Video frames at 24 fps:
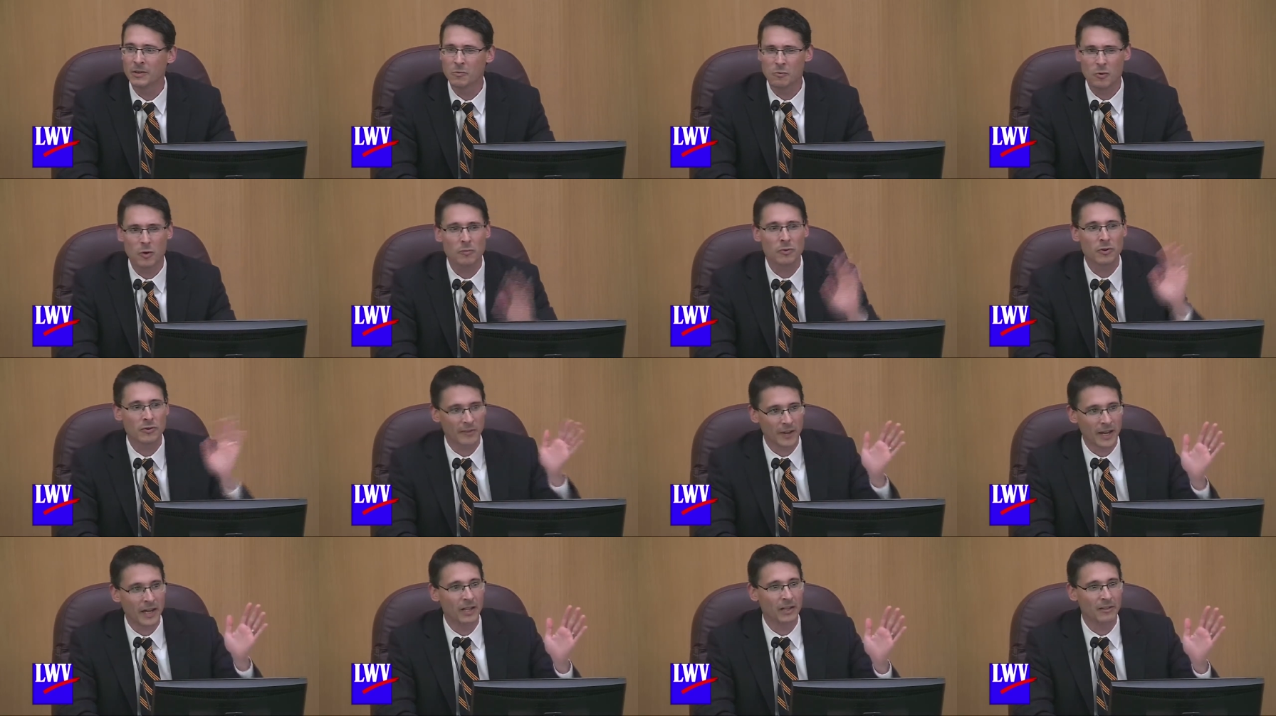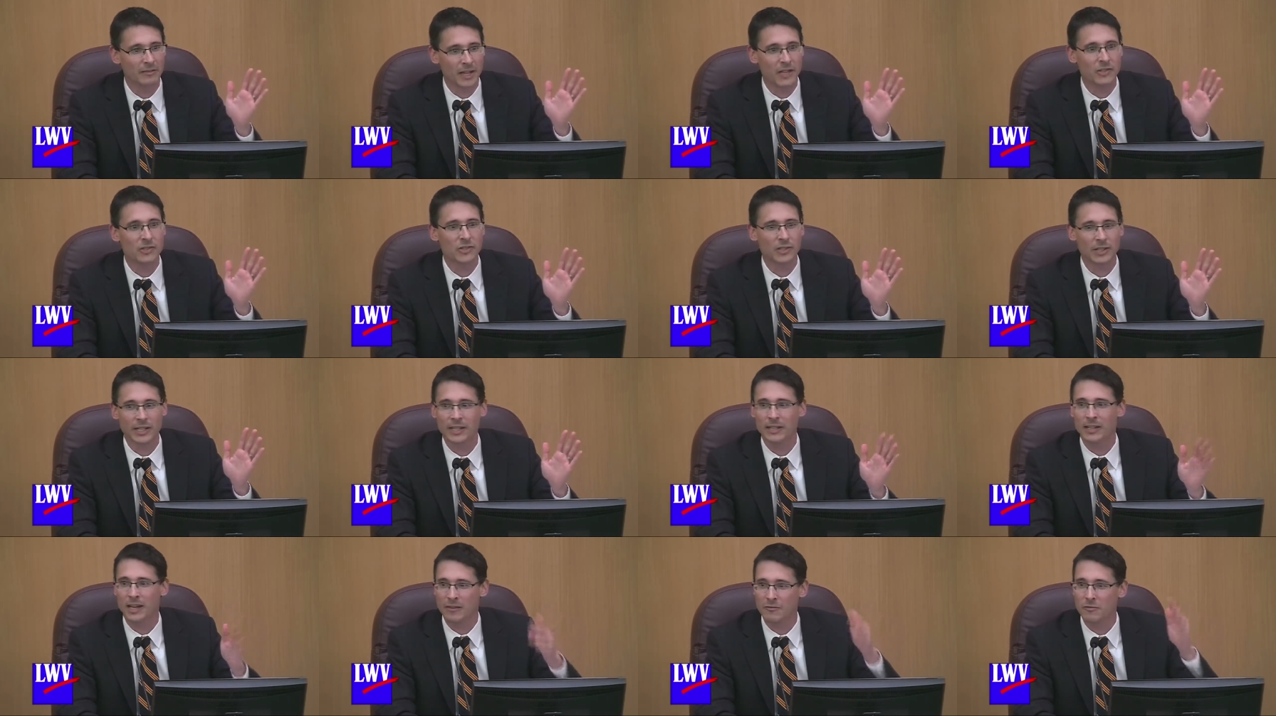Will prevail
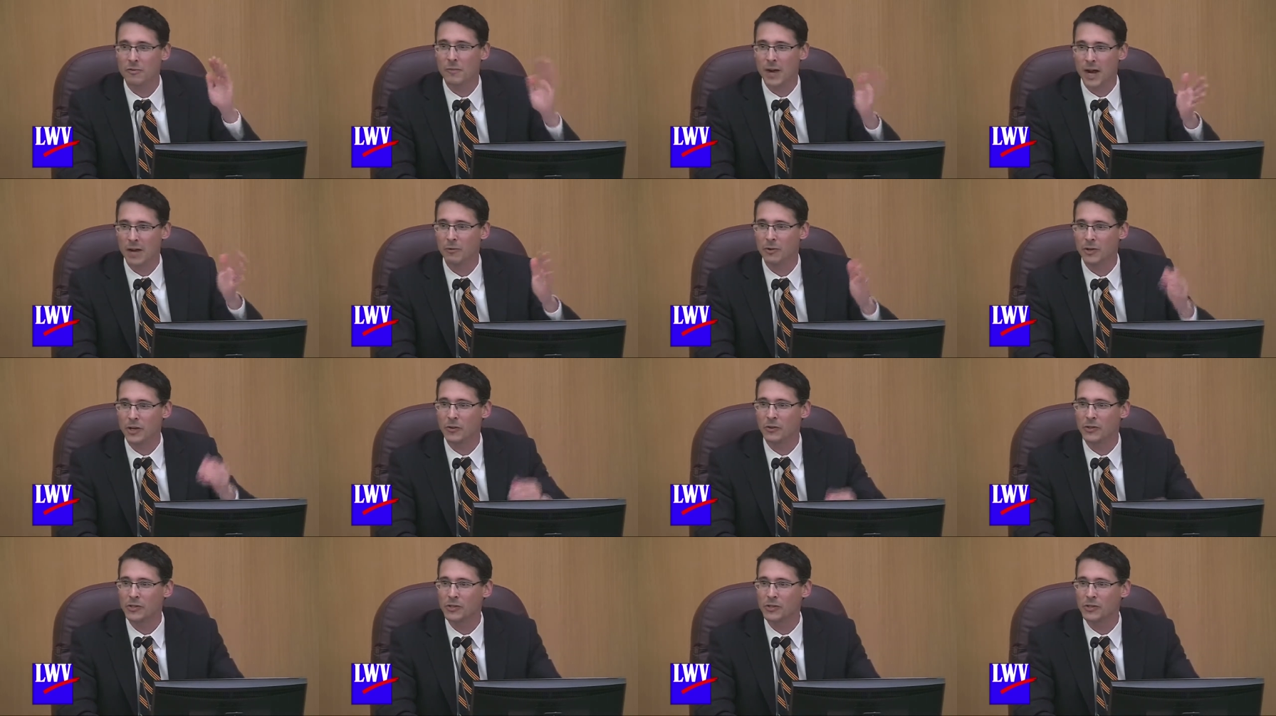eventually, and Vermont will go